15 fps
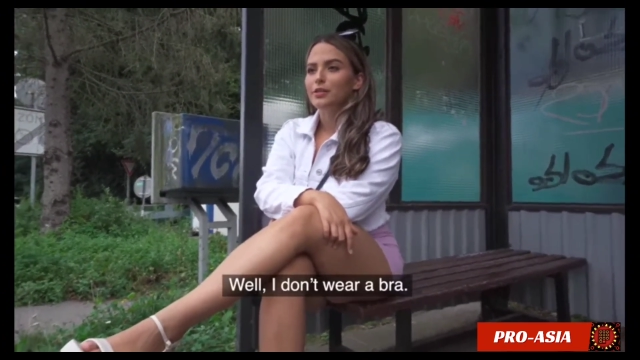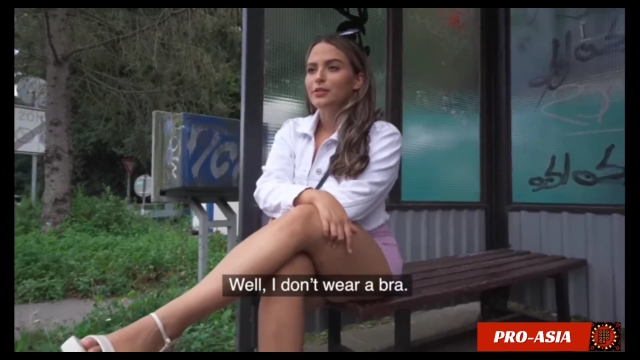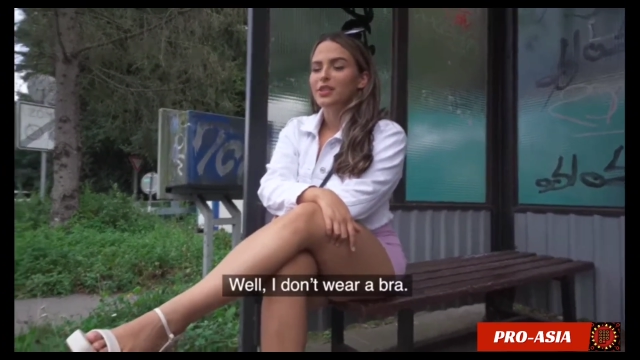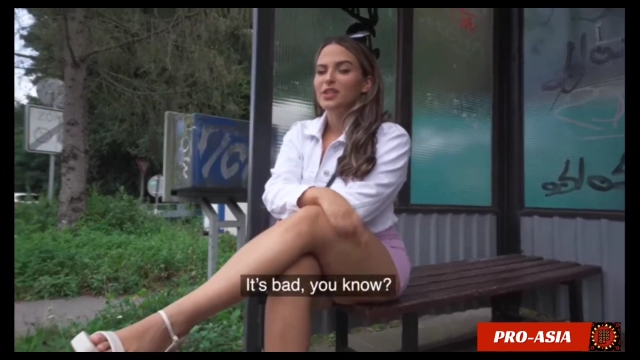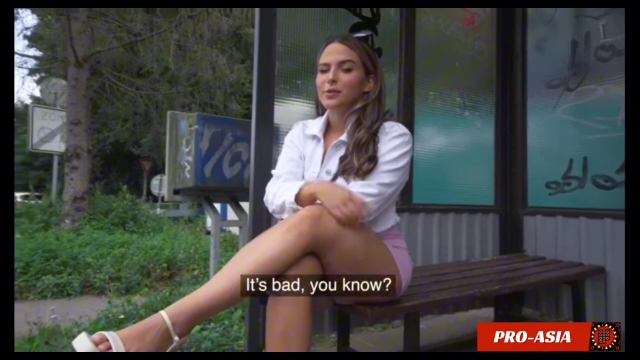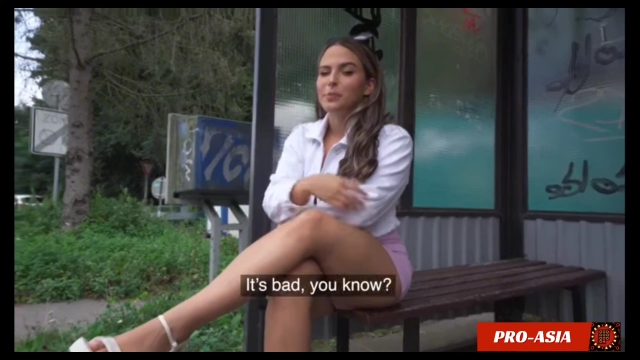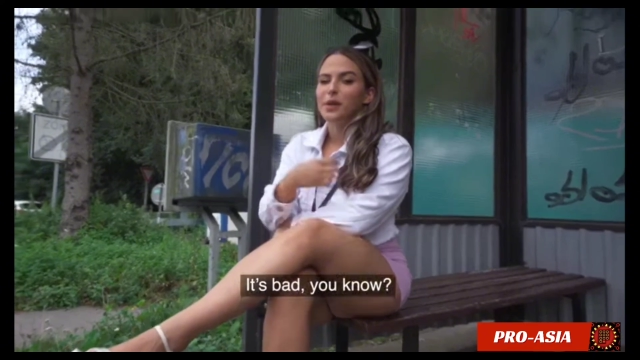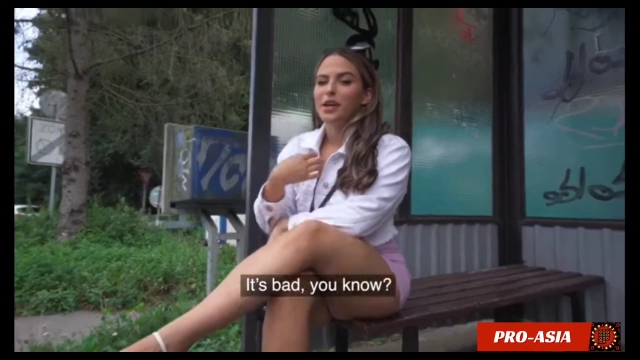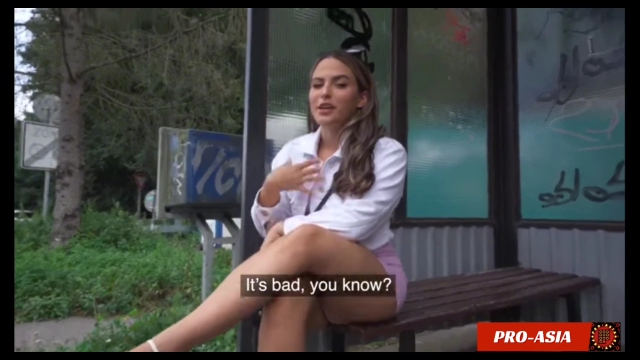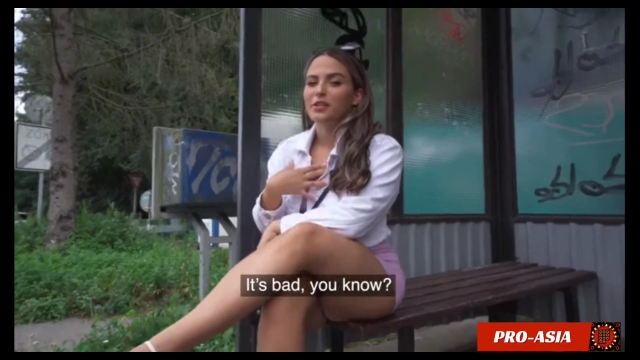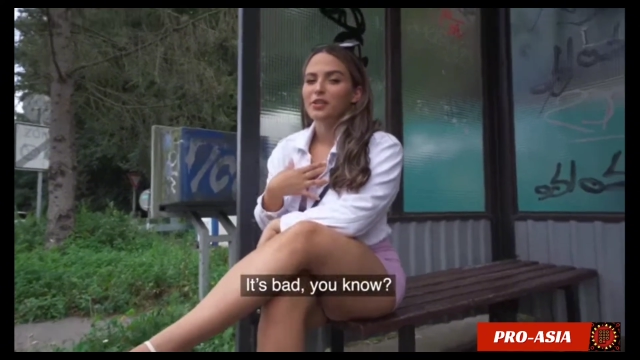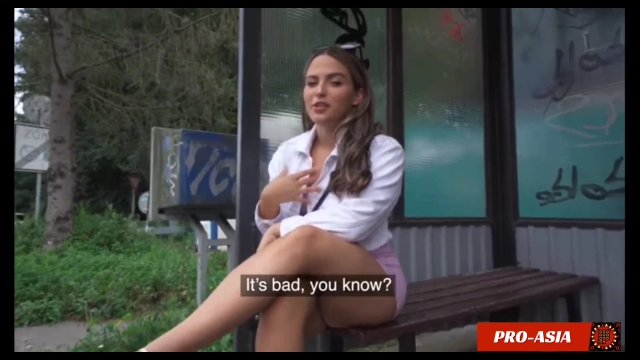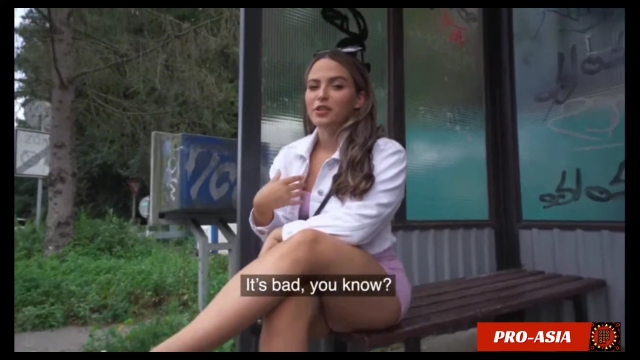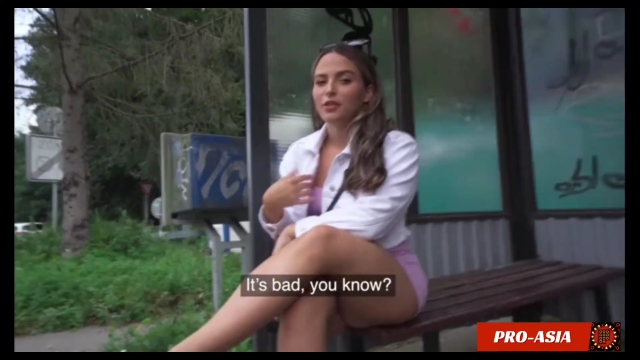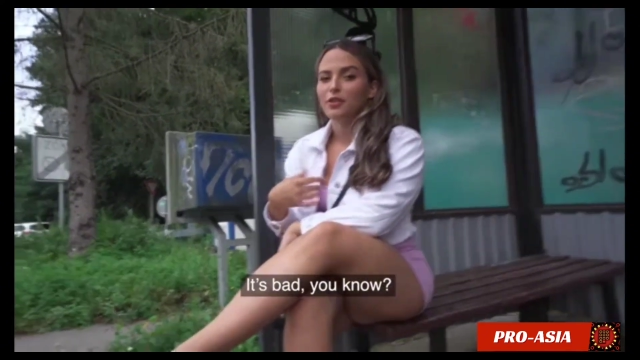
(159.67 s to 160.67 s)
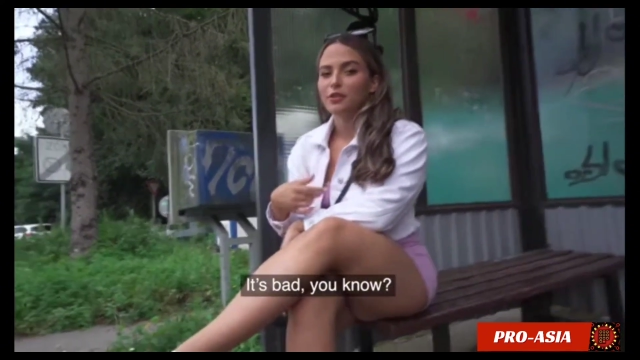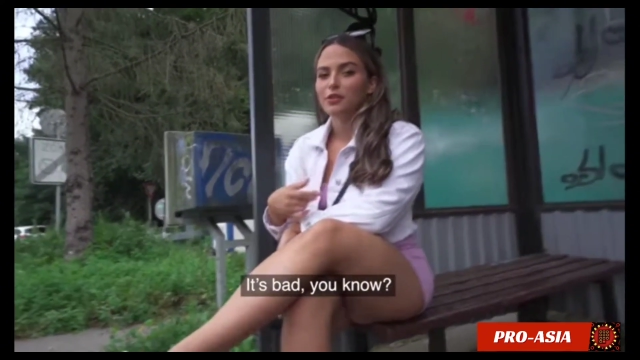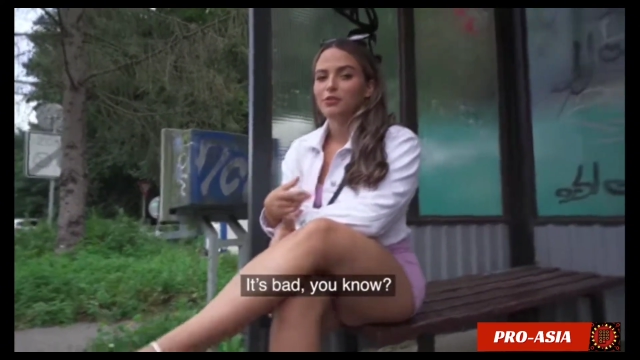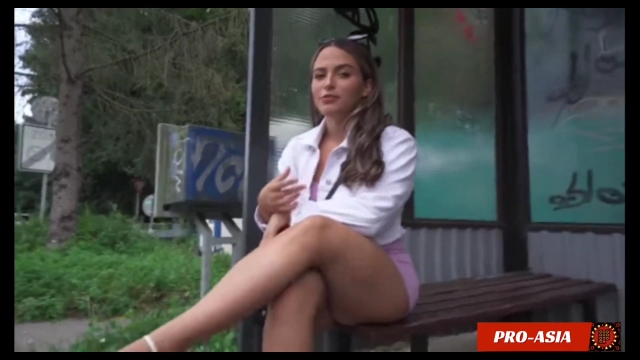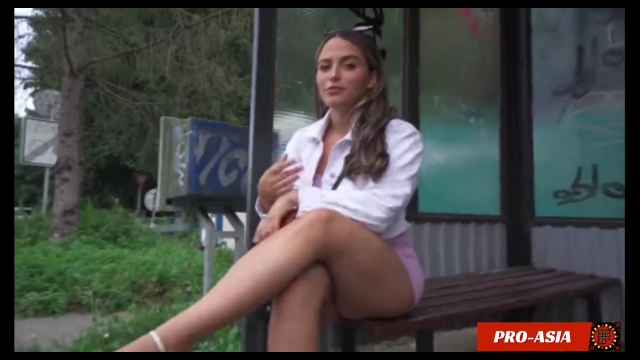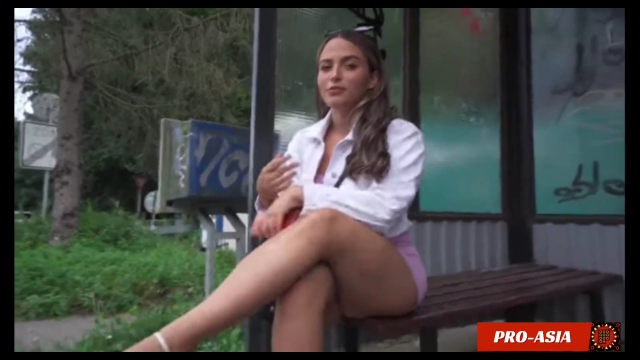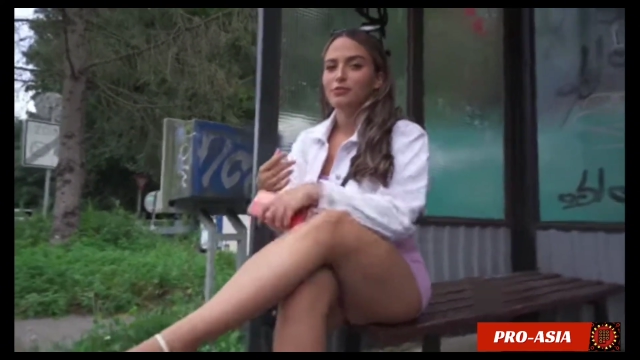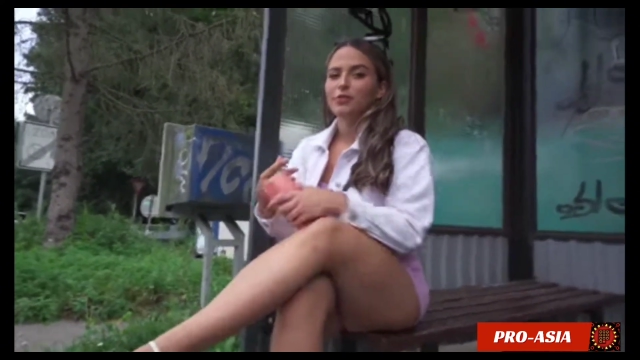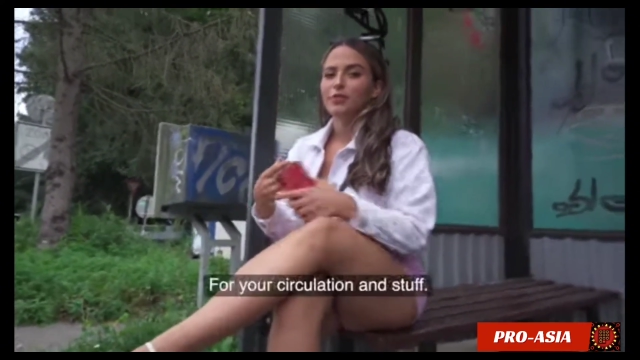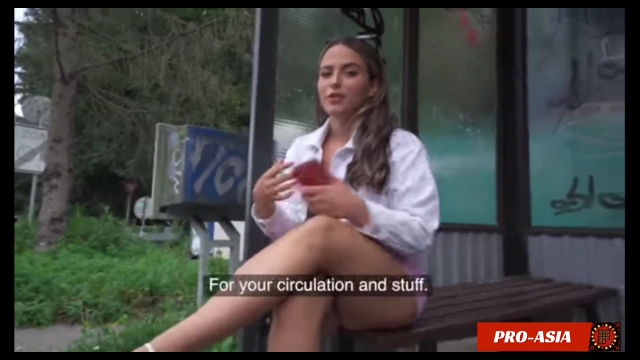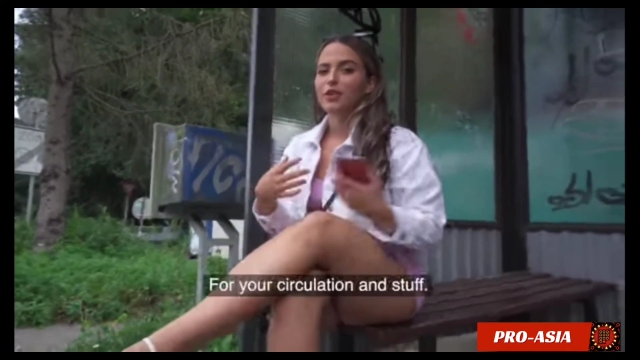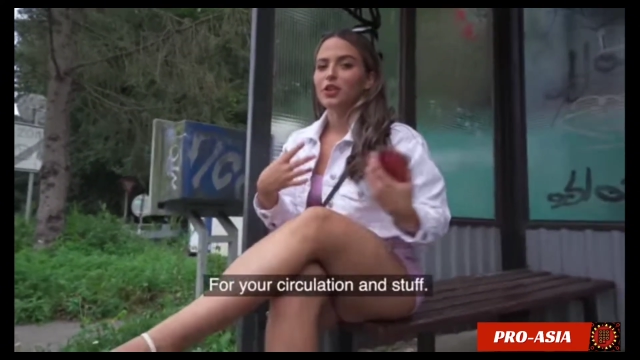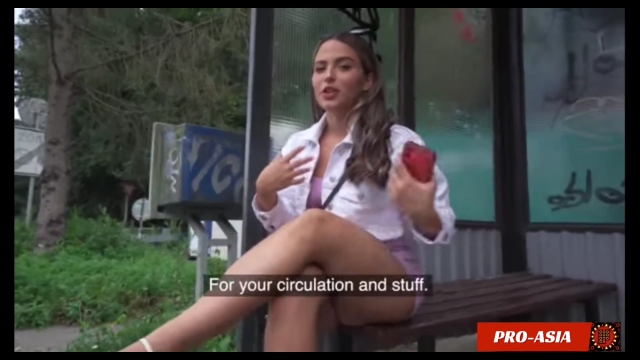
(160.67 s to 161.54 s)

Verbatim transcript: It's bad, you know, for